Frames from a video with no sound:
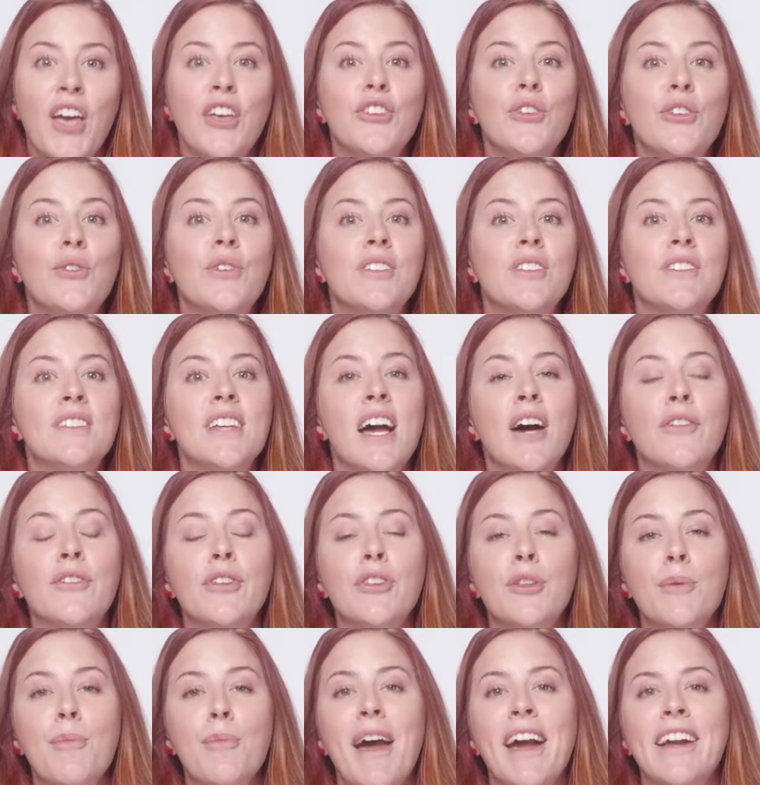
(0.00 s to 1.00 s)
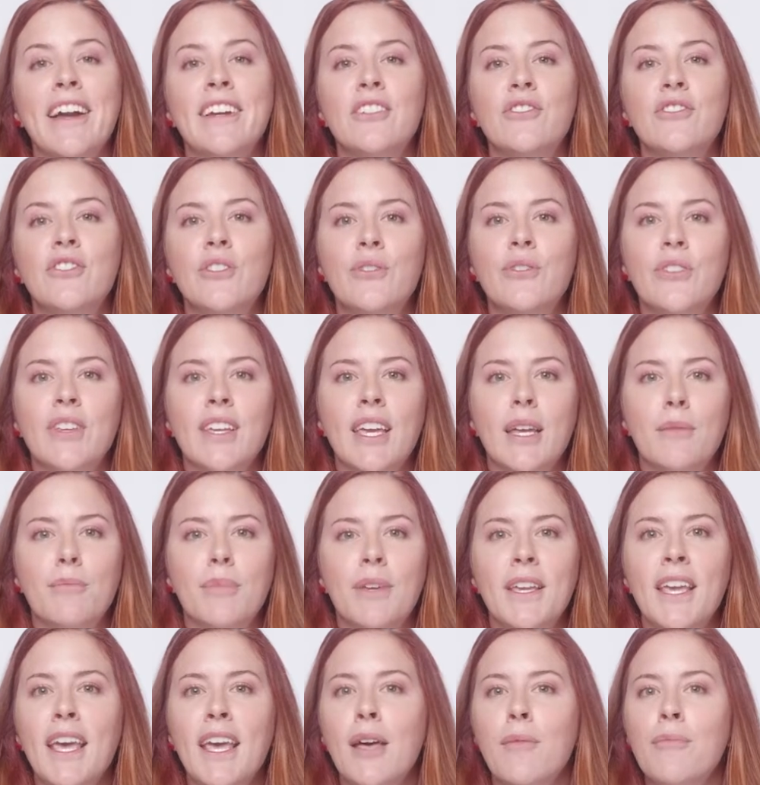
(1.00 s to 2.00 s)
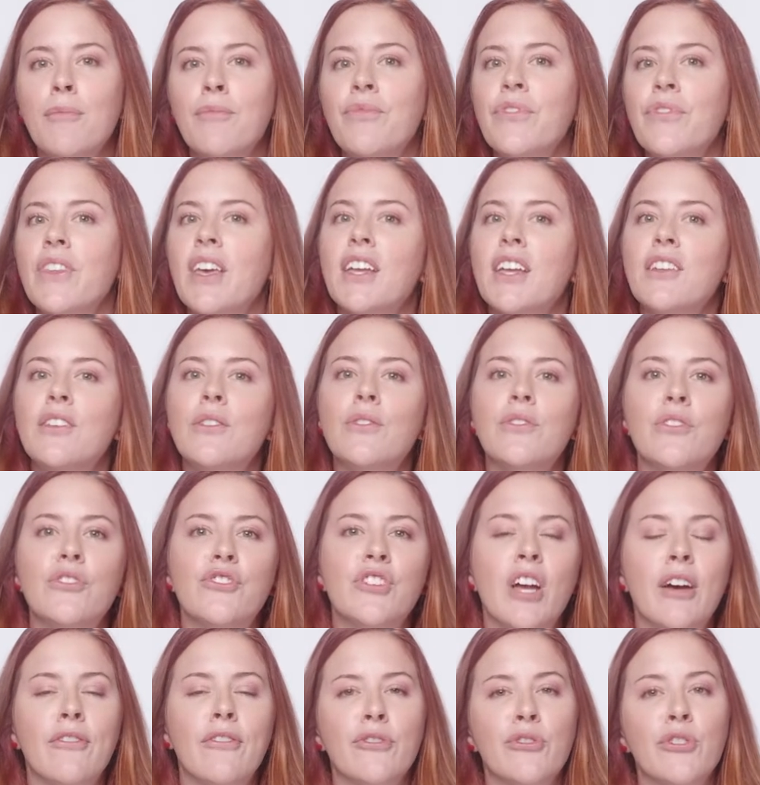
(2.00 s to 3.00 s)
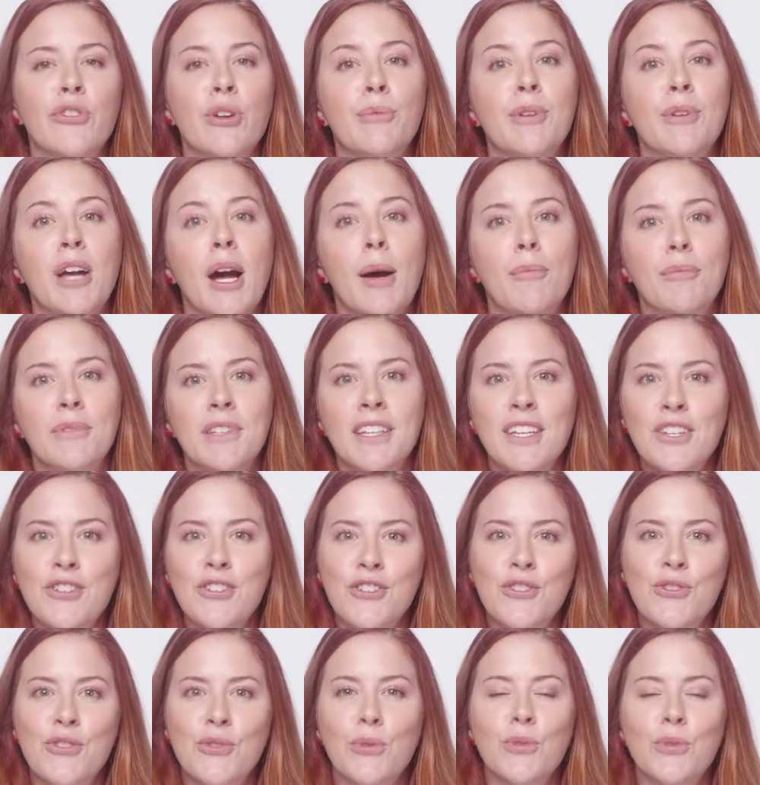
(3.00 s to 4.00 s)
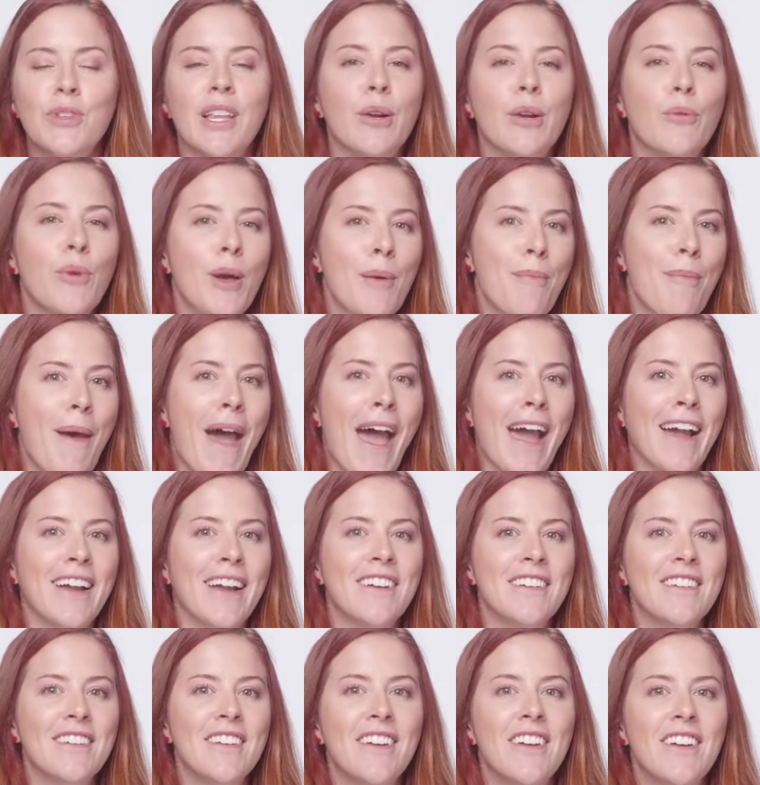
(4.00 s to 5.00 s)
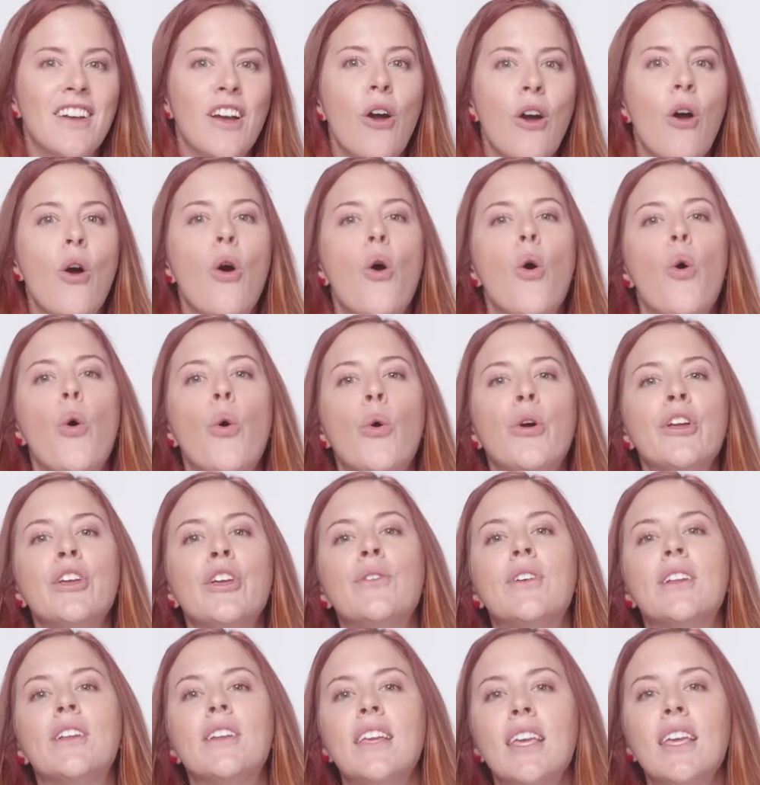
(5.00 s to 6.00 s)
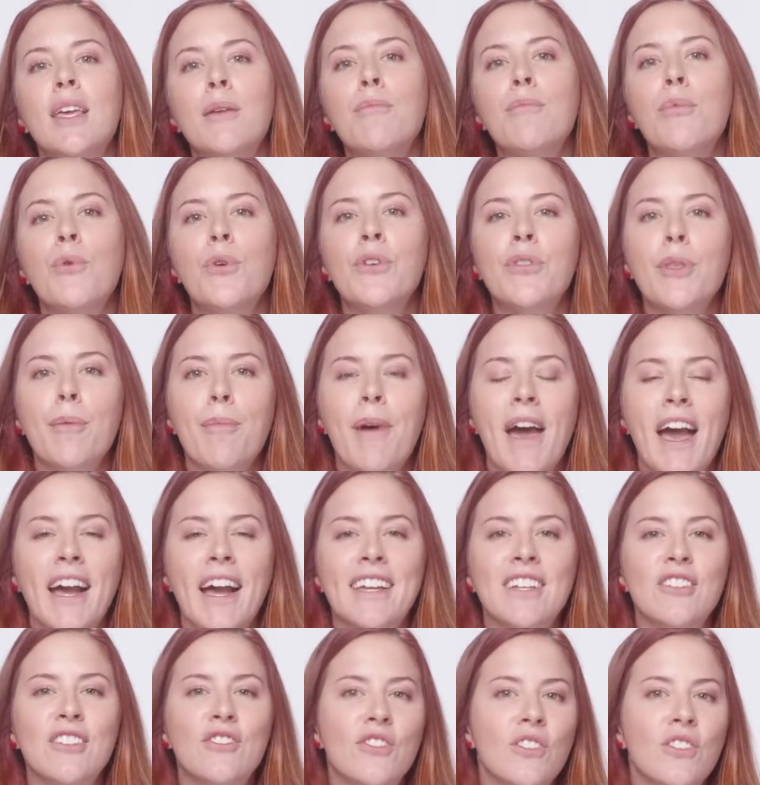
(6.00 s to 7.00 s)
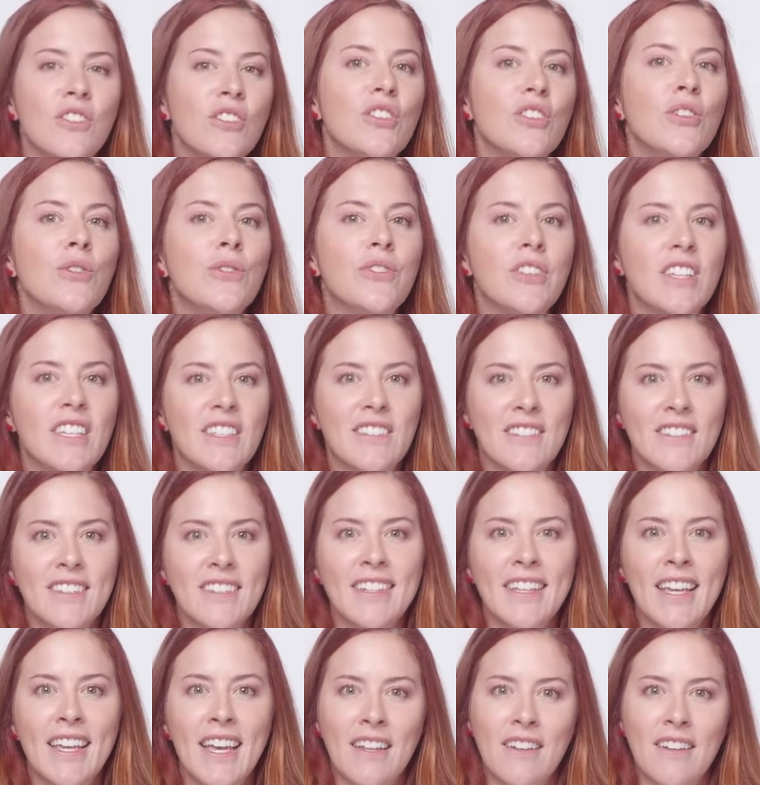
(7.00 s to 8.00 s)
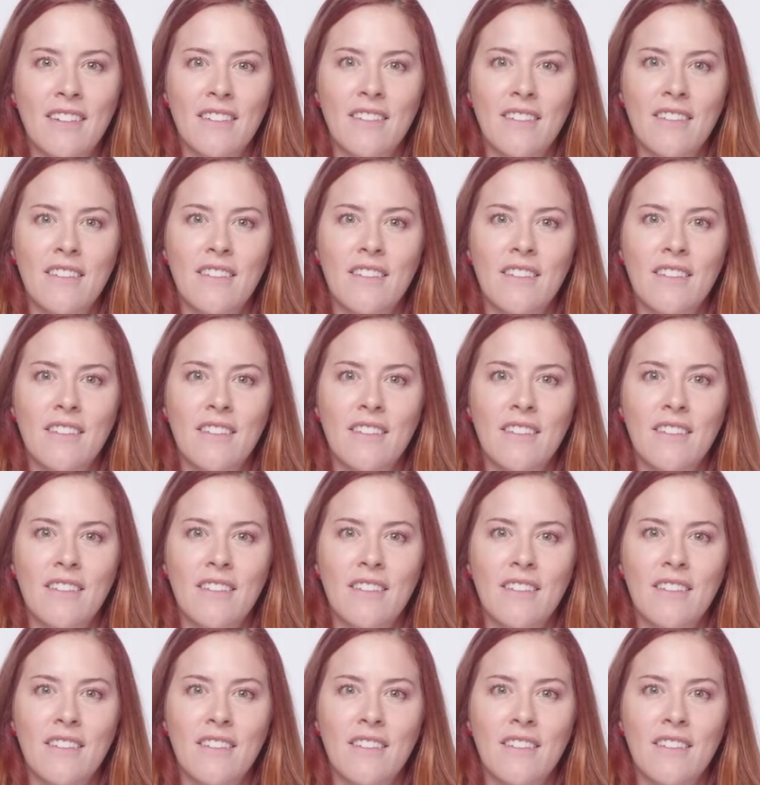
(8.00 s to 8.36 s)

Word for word: You can download the package using NPM and use a JavaScript compilation tool like Webpack, or you can import the package using a CDN.